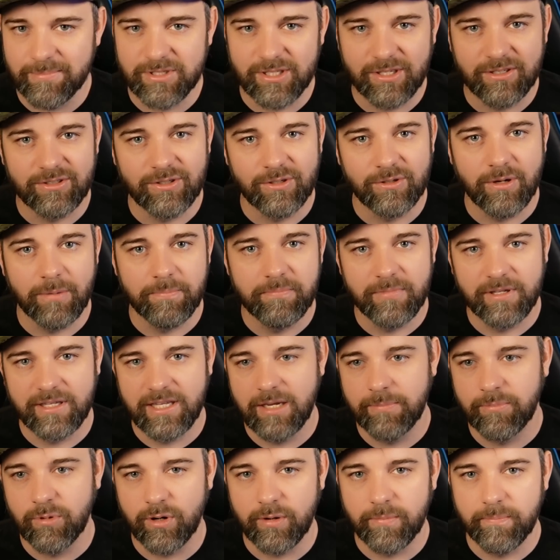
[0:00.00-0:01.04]
could do a
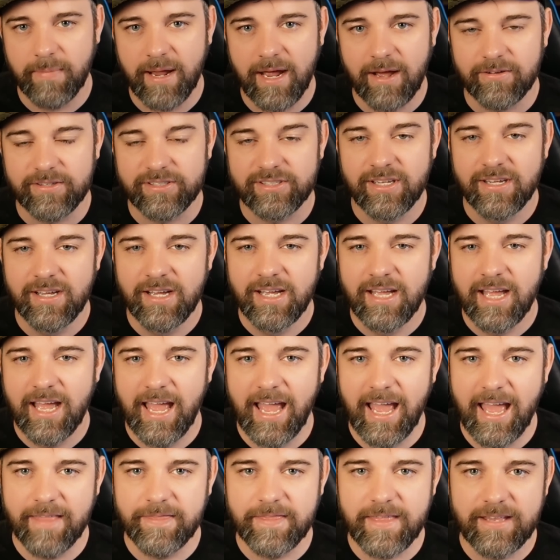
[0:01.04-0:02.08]
keyboard and mouse.
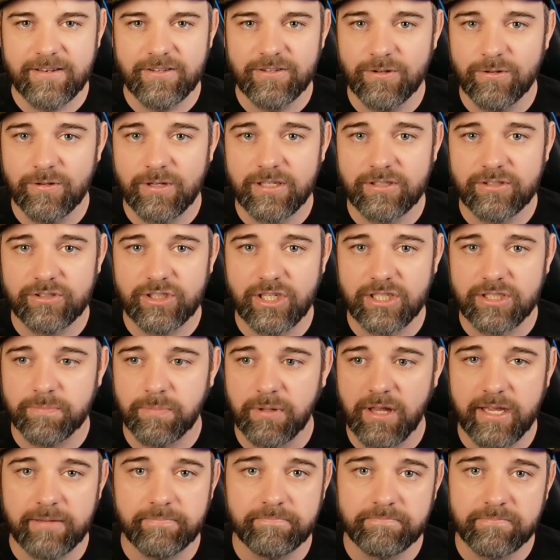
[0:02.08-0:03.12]
And then you can just
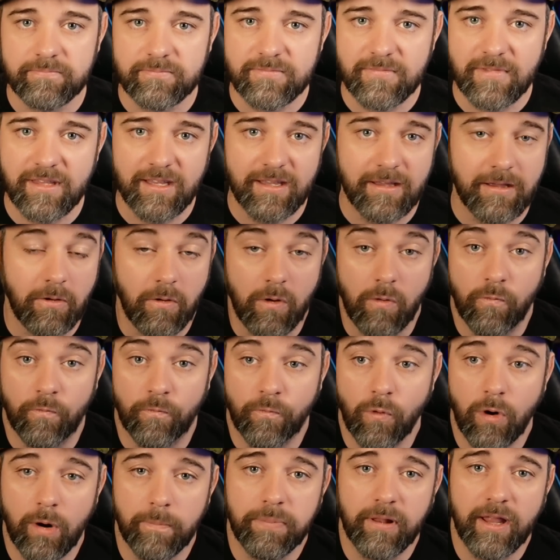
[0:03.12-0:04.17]
play.
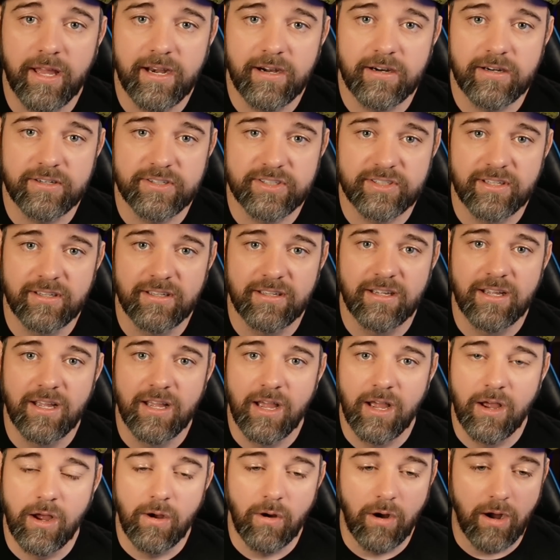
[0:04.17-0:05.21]
4 players
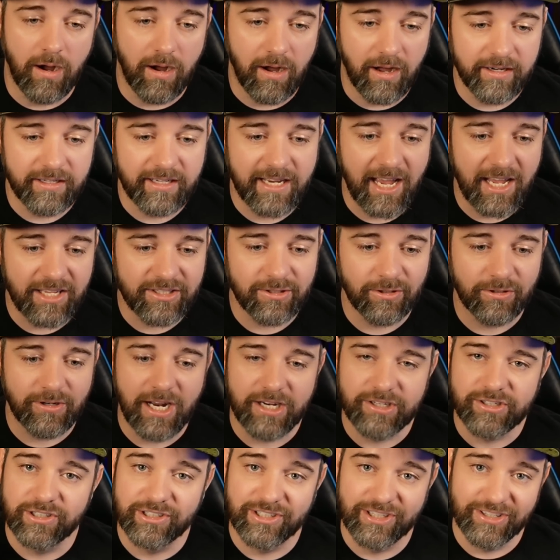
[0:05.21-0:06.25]
on Castle
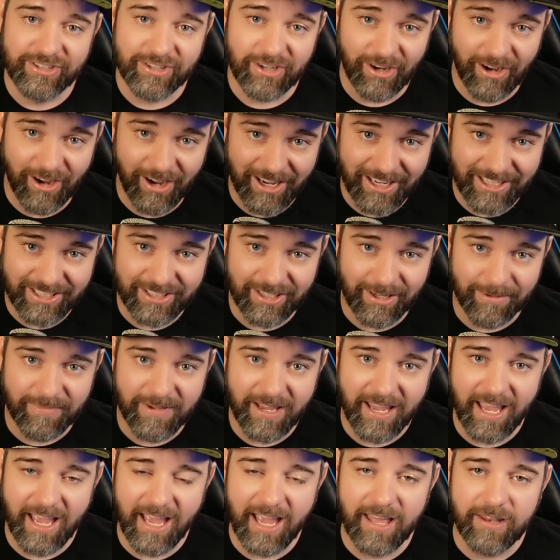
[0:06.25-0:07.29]
Crashers is awesome.
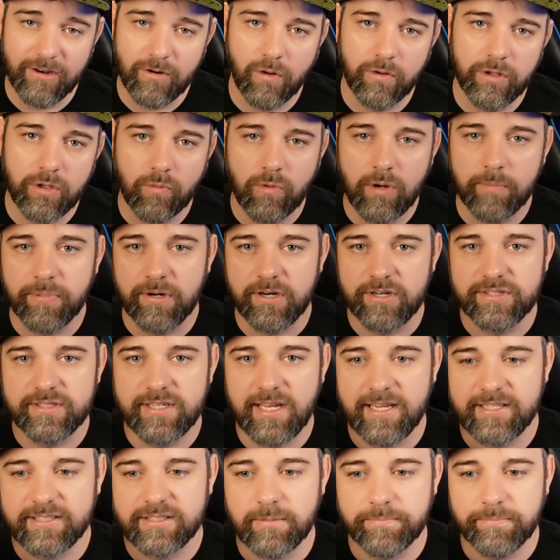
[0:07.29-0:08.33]
And only one person
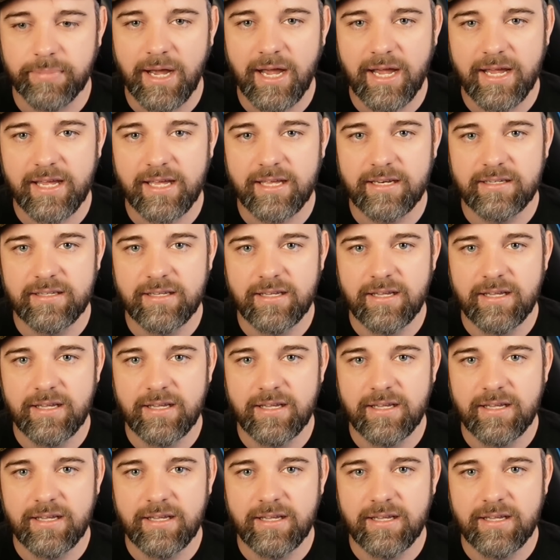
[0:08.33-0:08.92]
has to buy it.